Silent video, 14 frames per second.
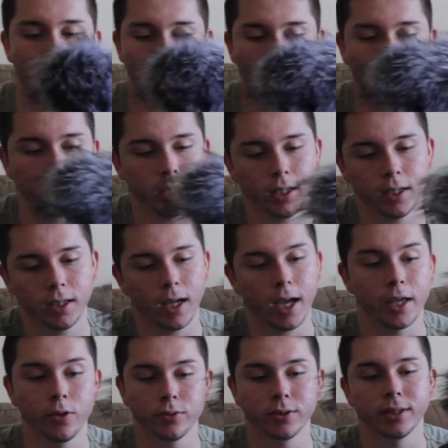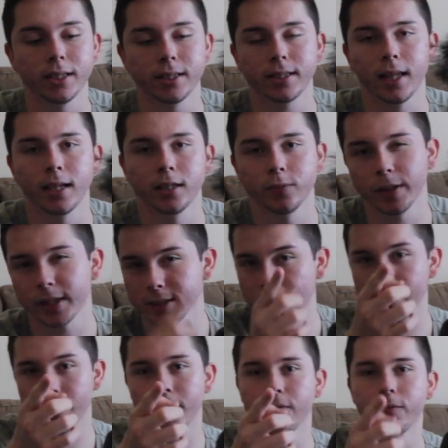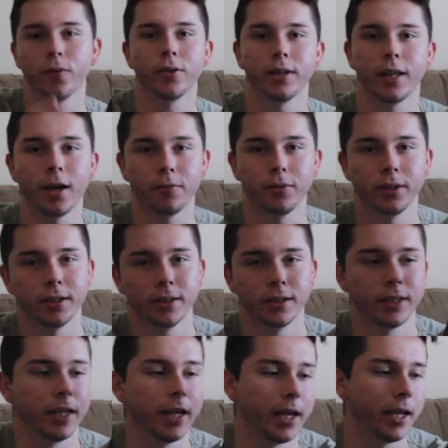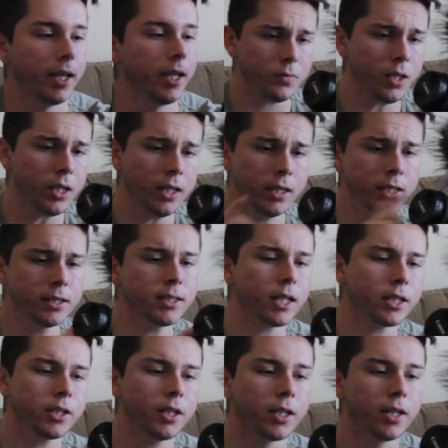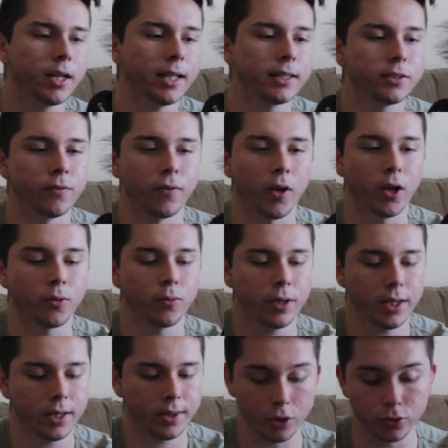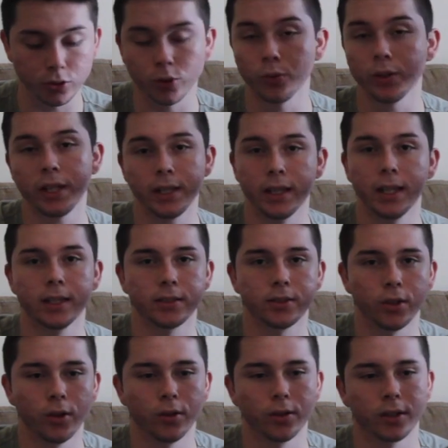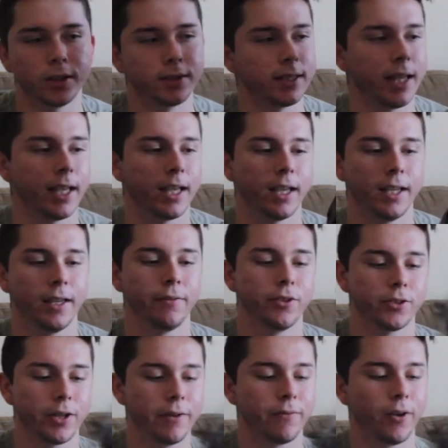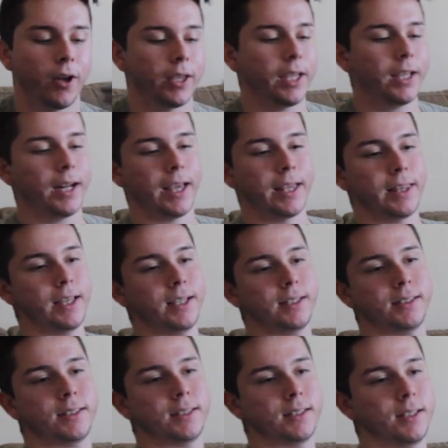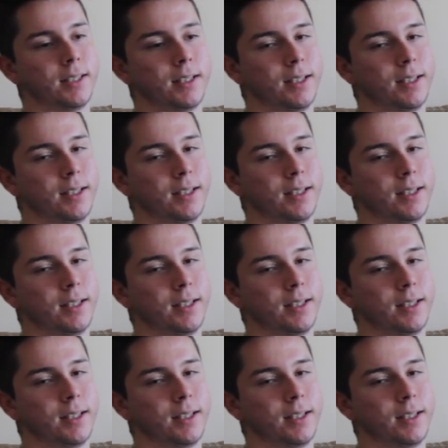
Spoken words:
off vlogging, I used this lens because I couldn't afford that one yet. This is actually a good lens to vlog with. You do need this though, because like if you try vlogging like this,